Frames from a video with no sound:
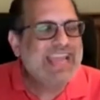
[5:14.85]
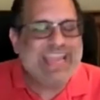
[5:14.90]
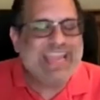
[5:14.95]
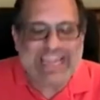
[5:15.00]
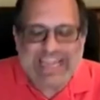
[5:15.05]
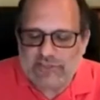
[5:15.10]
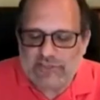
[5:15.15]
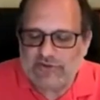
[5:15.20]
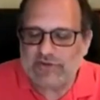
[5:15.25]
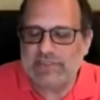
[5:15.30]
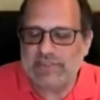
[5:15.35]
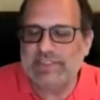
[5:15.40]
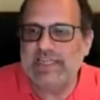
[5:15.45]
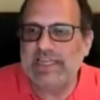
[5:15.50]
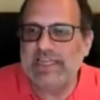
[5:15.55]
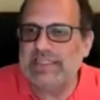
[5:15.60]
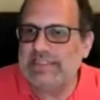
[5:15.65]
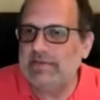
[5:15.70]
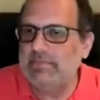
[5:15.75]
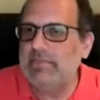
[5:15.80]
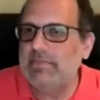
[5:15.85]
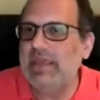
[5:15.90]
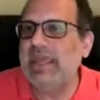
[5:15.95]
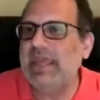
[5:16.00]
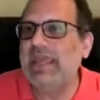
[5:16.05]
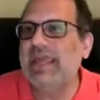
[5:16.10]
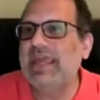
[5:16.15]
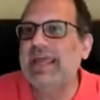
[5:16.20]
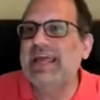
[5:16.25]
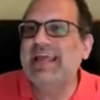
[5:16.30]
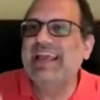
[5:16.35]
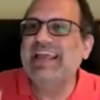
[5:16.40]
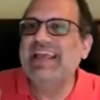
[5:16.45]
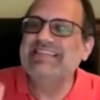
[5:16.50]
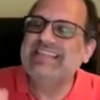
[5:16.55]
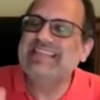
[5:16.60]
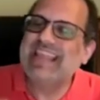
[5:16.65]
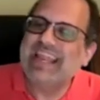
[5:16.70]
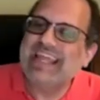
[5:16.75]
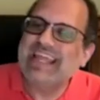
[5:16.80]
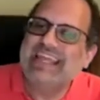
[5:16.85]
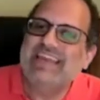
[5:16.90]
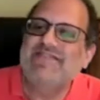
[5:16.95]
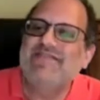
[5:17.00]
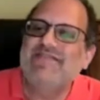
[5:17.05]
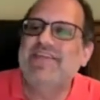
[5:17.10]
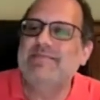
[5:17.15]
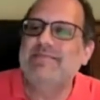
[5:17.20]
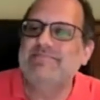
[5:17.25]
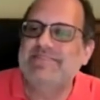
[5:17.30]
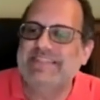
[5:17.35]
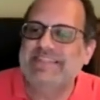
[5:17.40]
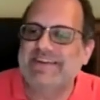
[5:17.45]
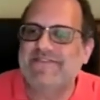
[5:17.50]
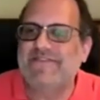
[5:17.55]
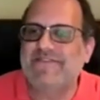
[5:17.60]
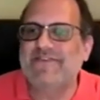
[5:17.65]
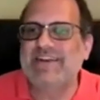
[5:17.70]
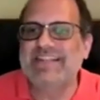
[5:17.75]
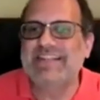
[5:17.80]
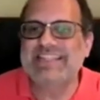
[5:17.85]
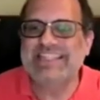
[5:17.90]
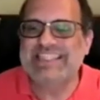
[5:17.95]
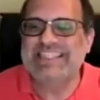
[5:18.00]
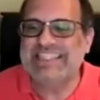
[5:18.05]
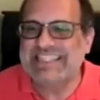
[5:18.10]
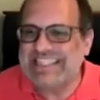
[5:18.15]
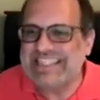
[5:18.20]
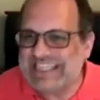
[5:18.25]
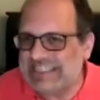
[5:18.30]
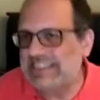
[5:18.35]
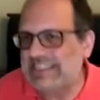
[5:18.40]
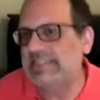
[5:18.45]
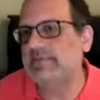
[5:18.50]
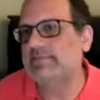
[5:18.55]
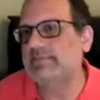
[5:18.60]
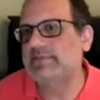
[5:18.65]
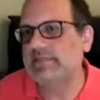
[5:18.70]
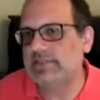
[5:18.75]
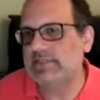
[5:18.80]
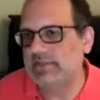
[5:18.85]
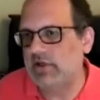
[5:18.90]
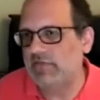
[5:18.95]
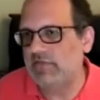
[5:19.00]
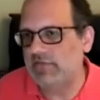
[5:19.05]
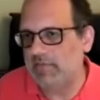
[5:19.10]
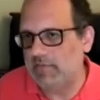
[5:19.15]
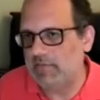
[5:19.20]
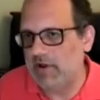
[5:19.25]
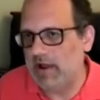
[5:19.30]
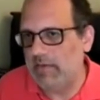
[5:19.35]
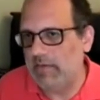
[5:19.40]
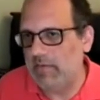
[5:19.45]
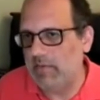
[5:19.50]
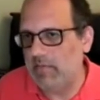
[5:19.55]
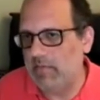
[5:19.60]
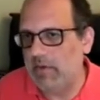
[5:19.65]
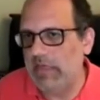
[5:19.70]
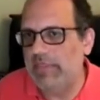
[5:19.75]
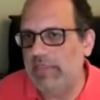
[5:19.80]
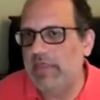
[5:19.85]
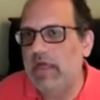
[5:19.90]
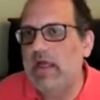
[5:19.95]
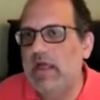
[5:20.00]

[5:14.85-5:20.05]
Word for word: interesting to me is that I give them different systems to solve the problem with